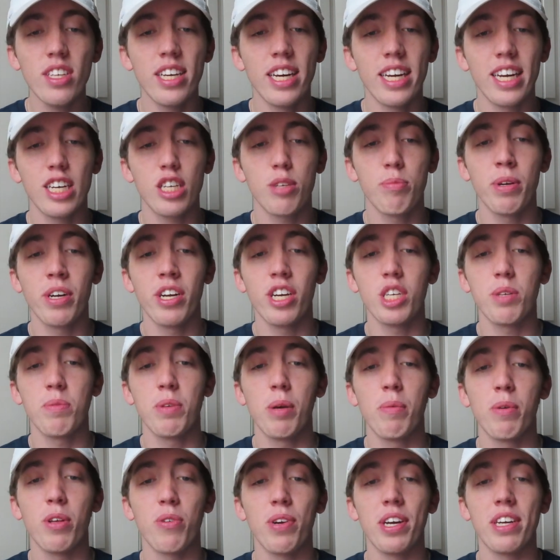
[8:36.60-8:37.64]
An experience
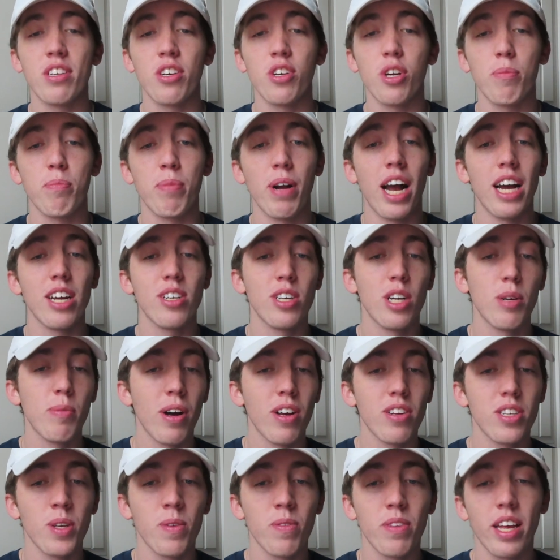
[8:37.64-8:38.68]
may be the reason you're passionate
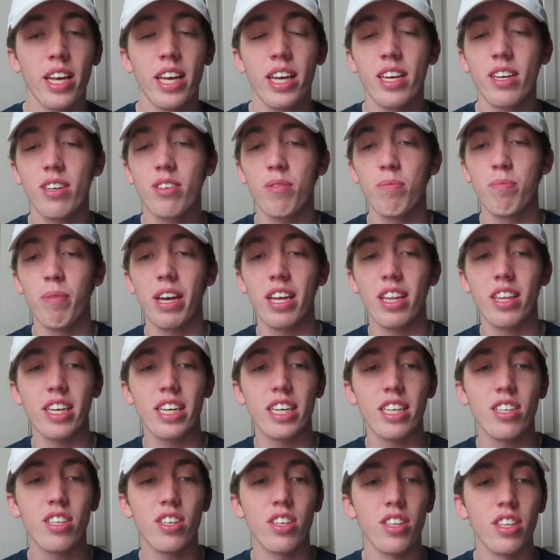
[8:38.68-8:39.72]
about some things, may
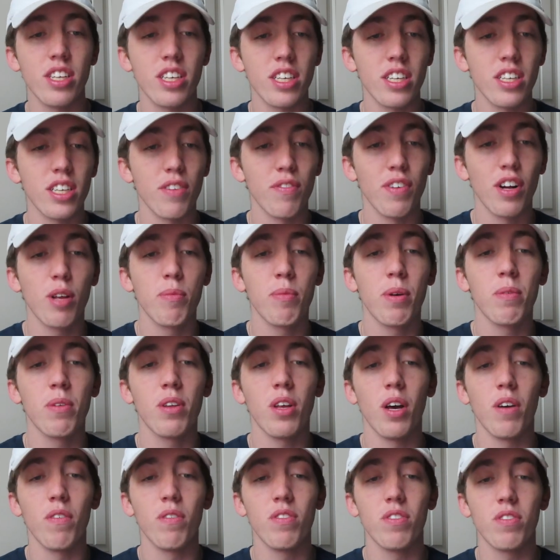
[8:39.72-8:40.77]
lead to the
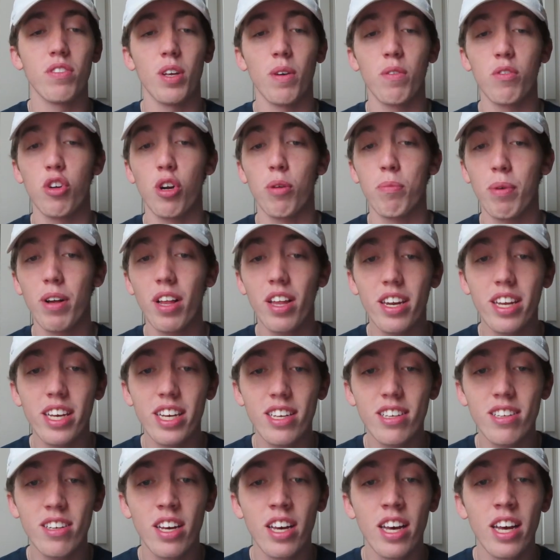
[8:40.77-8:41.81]
development of some of your
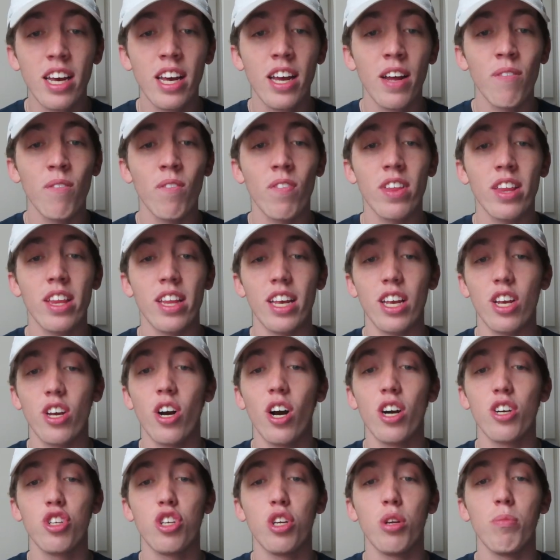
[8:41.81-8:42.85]
abilities, and
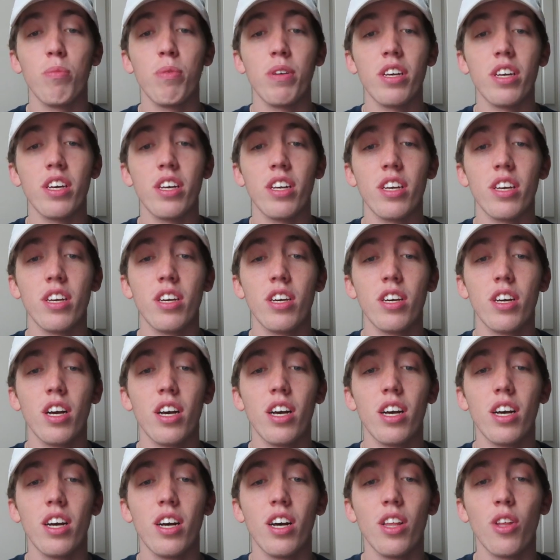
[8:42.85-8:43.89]
cause you to be
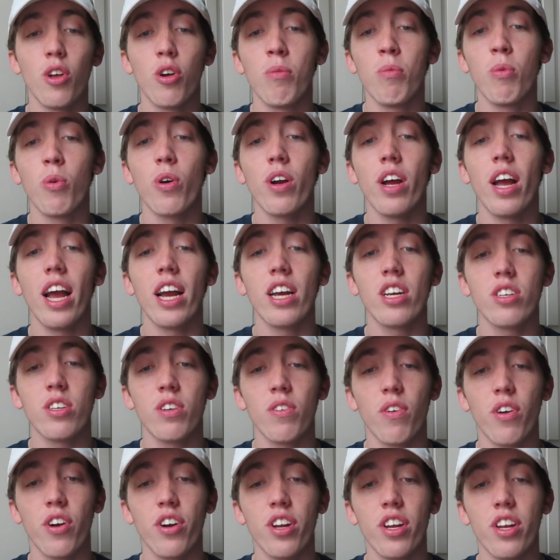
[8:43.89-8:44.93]
a little more
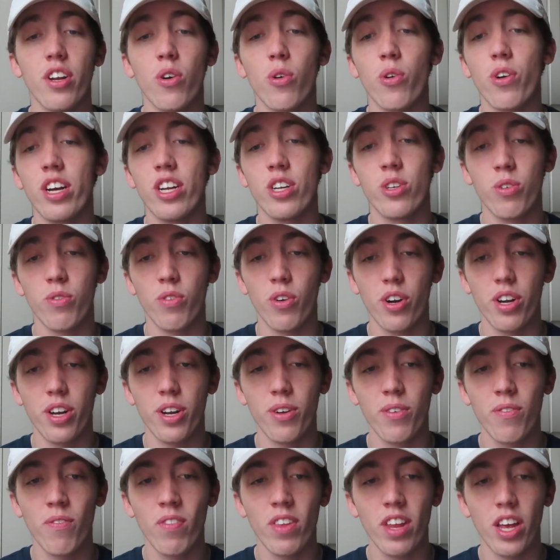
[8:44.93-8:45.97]
extroverted or
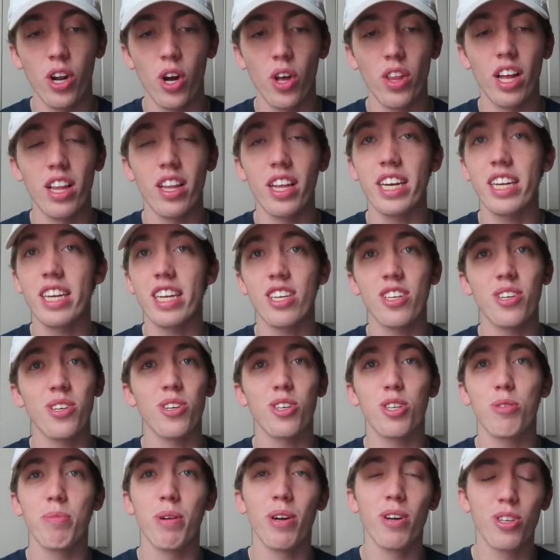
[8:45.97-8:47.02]
introverted, and all that leading to
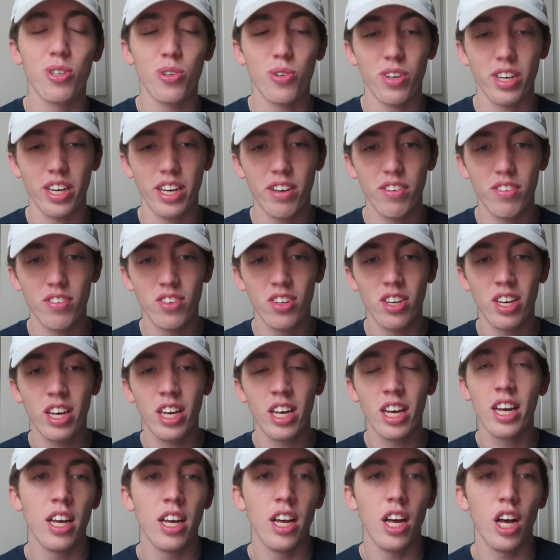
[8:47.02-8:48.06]
your spiritual gift.
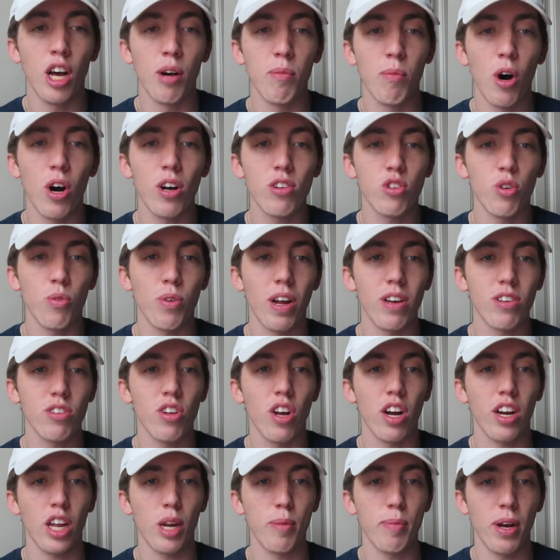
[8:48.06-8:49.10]
Also, when I was
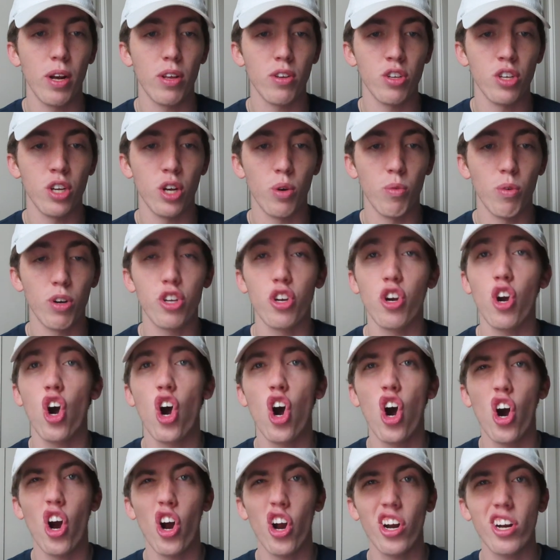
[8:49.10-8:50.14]
talking about, you know, what your
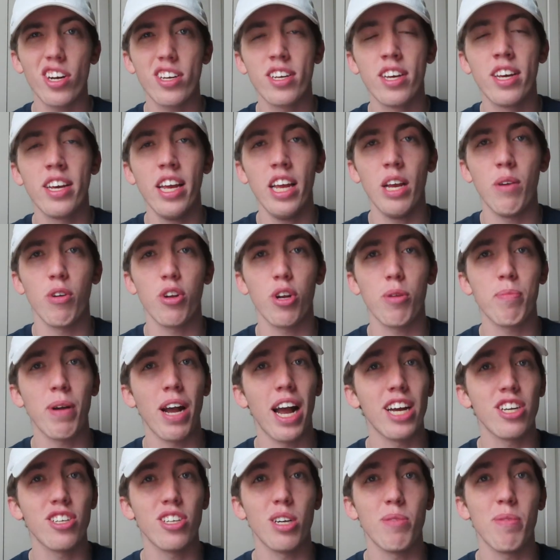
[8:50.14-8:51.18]
heart and what you're
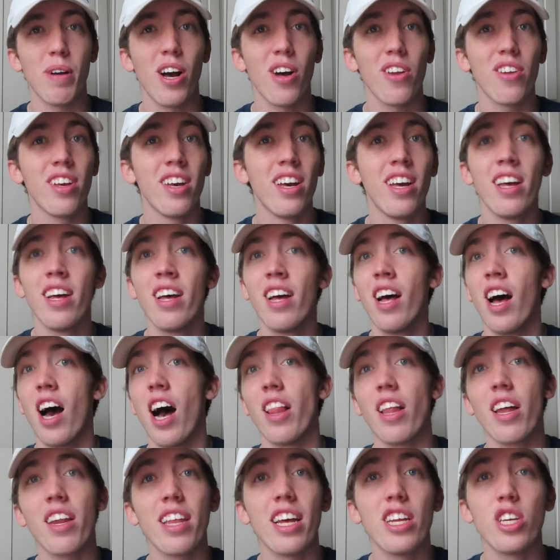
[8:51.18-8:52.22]
passionate about,
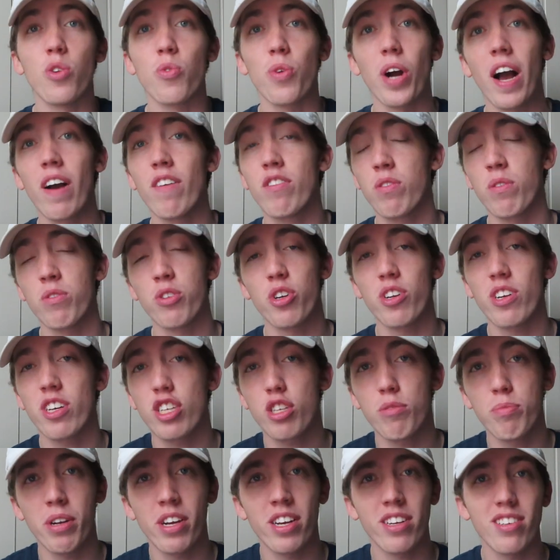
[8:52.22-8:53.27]
a lot of that derives from your
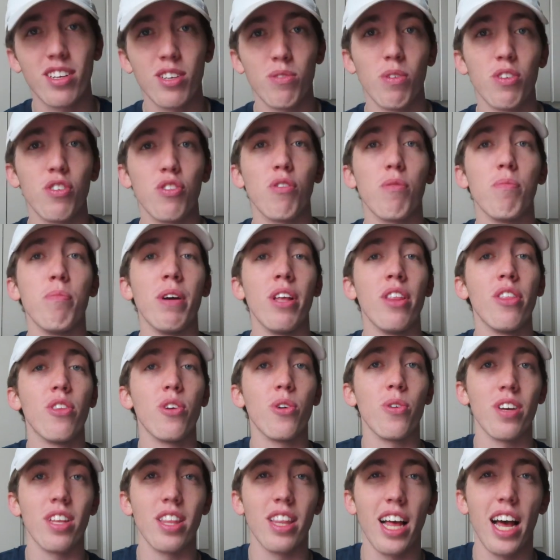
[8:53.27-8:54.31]
experiences, what you've been
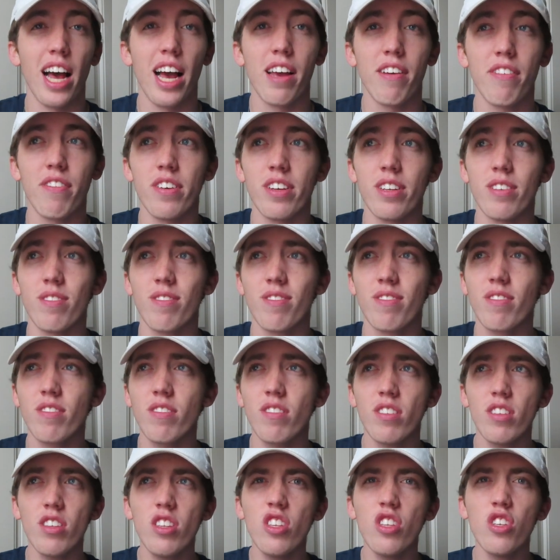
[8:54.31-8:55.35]
through in life, and
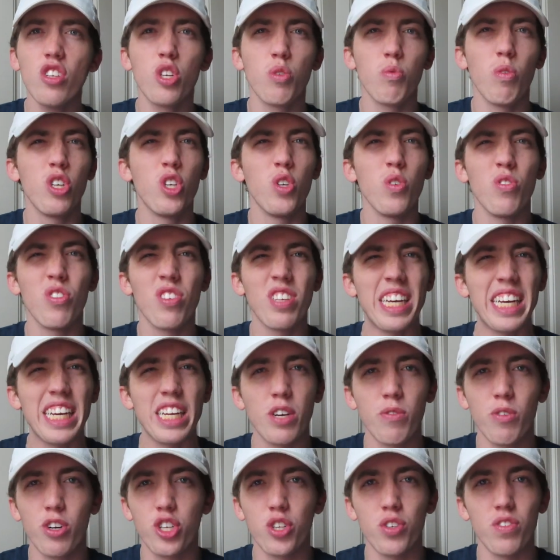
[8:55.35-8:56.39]
just what you've
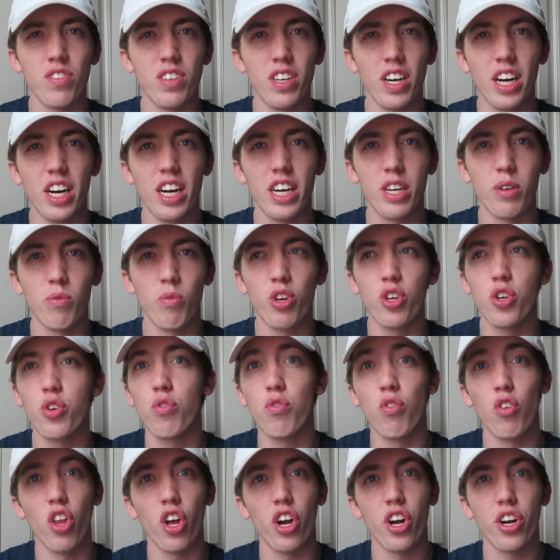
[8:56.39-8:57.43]
seen and what you've done and what
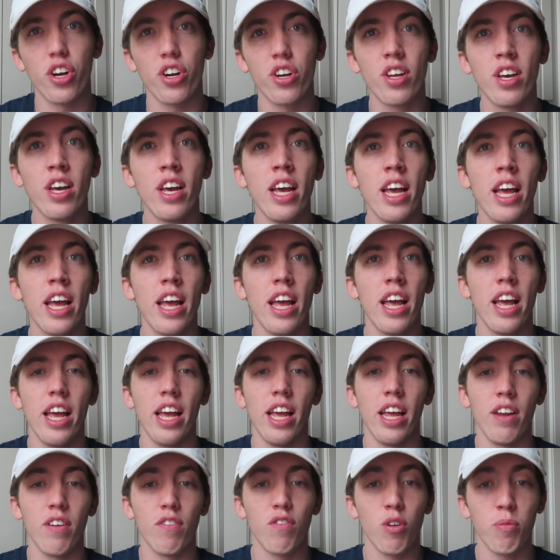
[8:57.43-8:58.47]
you've learned.
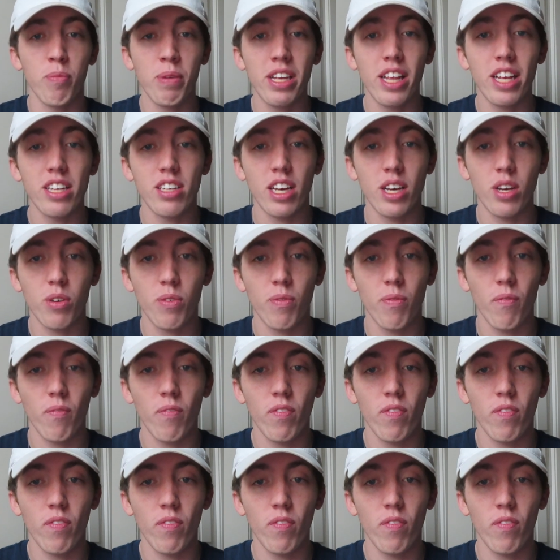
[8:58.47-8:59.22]
And for me, that's like